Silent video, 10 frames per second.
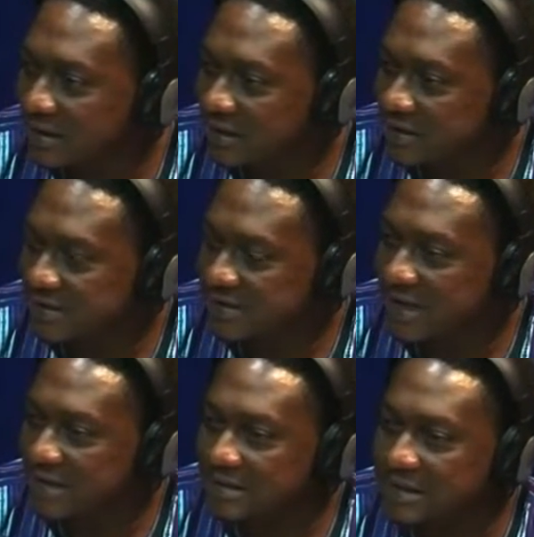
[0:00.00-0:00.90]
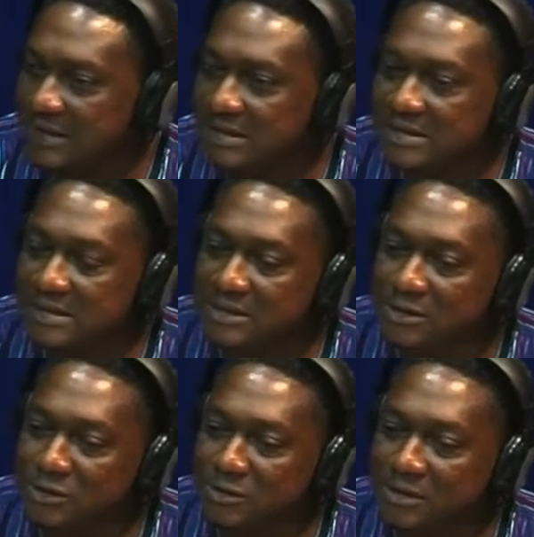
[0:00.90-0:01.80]
You understand, and
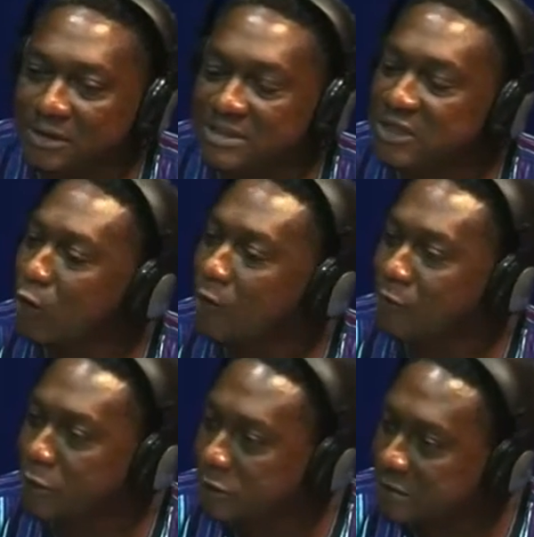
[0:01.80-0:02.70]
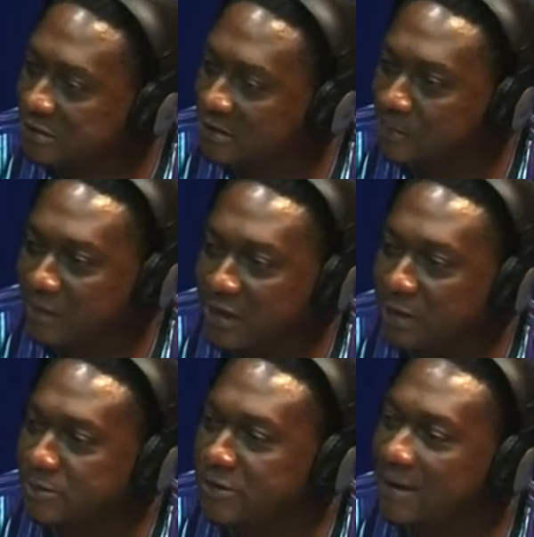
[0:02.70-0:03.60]
it's obvious. It
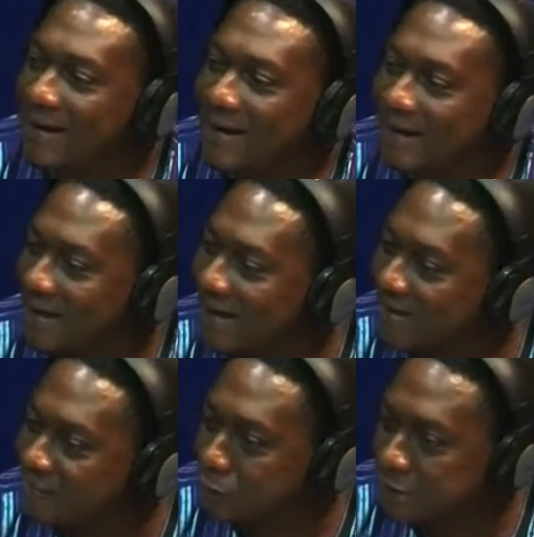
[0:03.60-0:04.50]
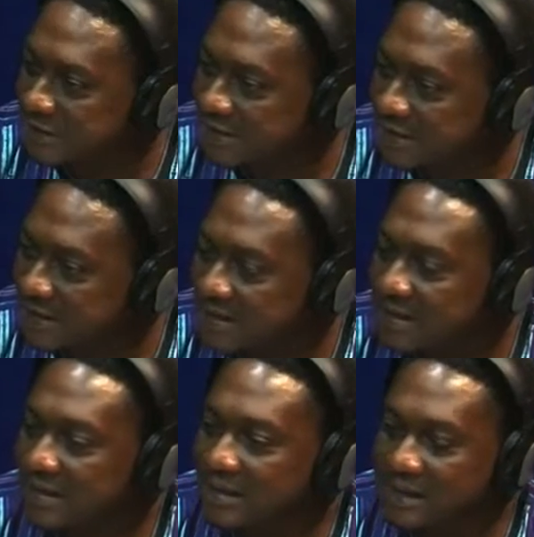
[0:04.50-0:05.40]
becomes clearer every day.
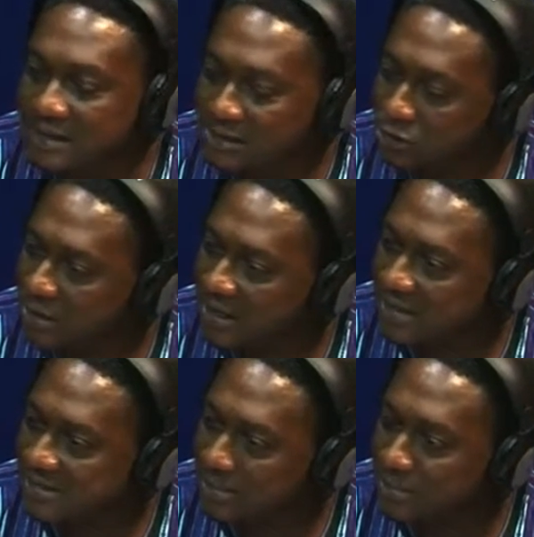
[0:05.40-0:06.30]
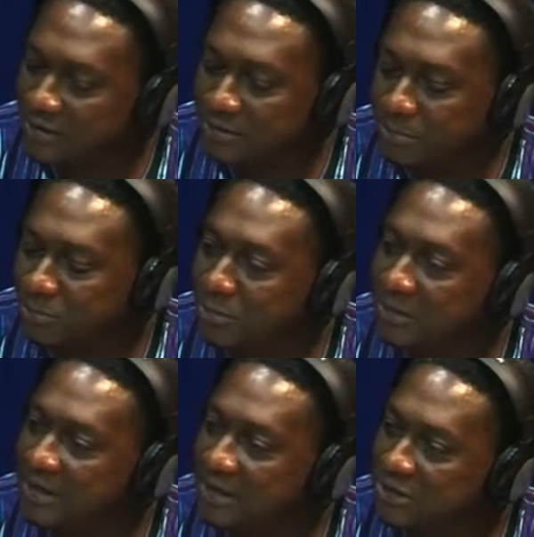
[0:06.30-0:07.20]
The National Assembly, the people
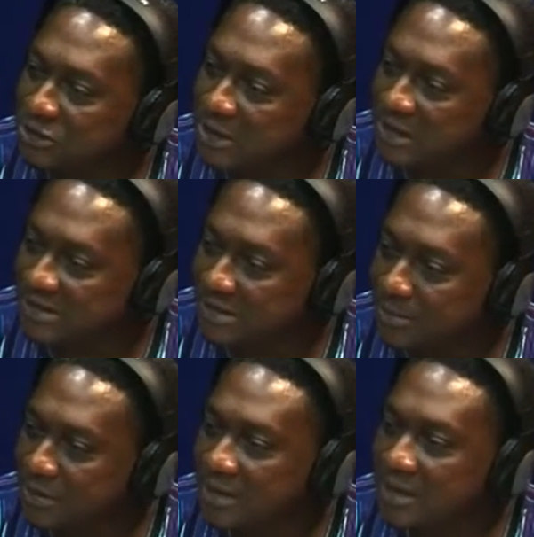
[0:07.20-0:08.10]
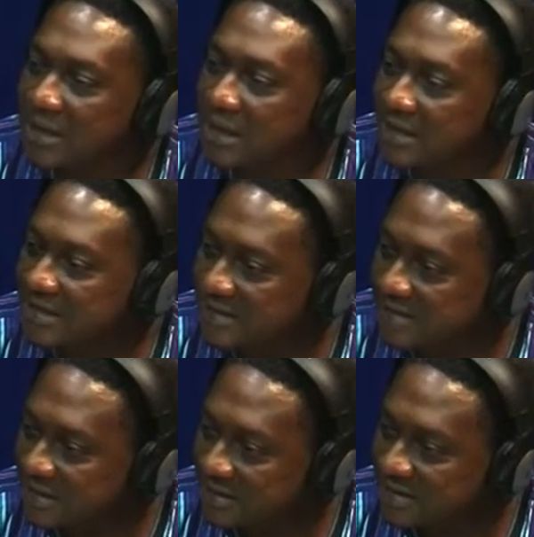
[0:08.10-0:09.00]
in the National Assembly and the
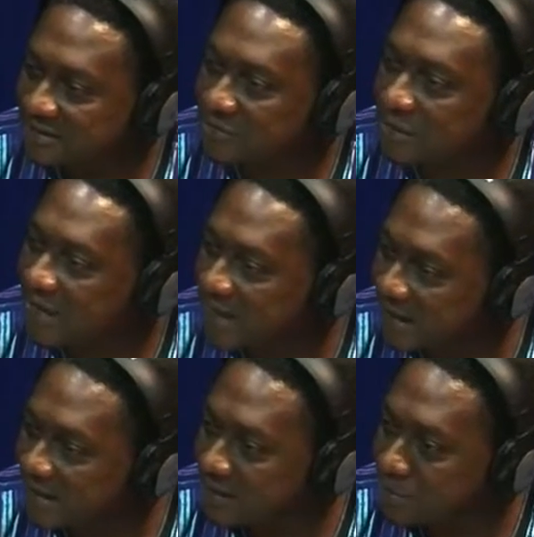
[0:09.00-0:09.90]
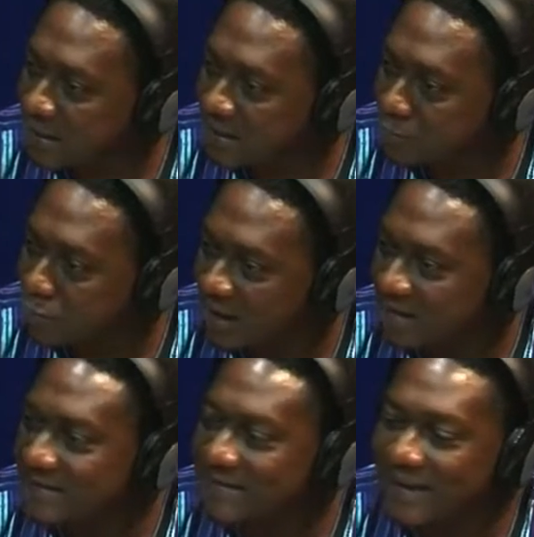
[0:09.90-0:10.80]
executives headed by
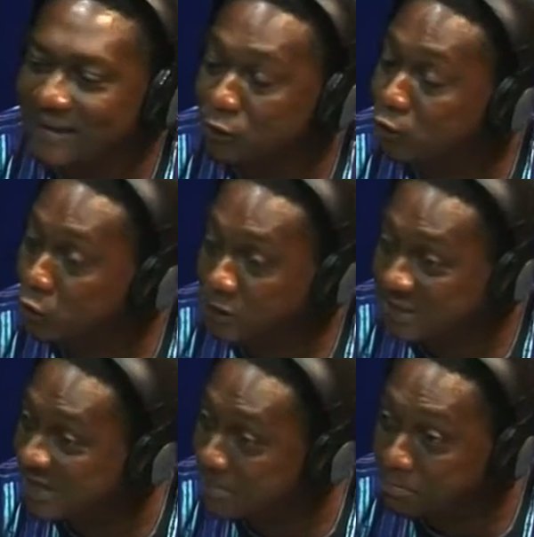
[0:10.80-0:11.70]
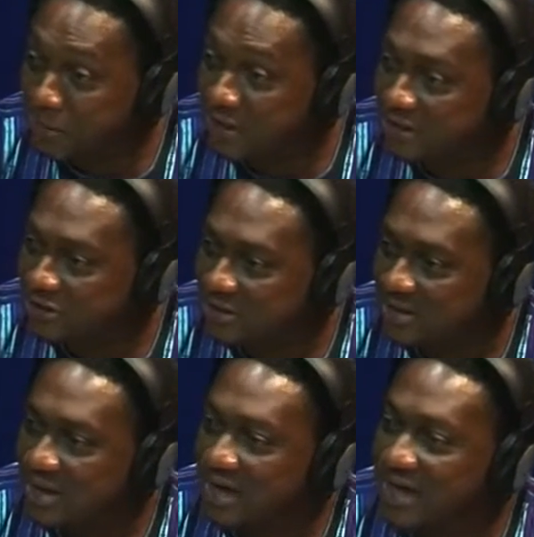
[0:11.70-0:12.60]
Buhari, they are not on the same page
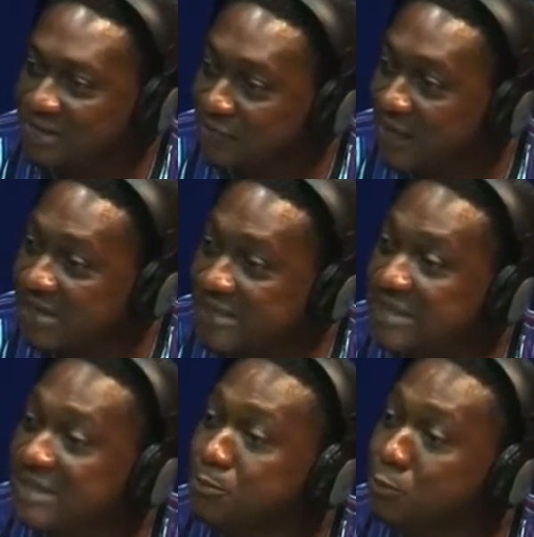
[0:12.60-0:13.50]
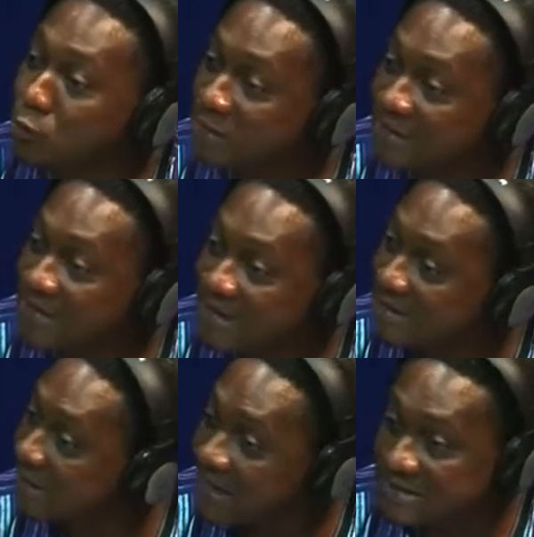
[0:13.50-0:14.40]
as far as this project
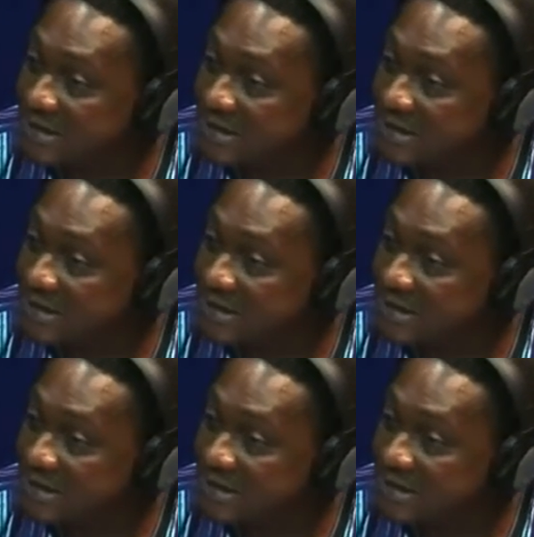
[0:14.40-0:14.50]
Nigeria is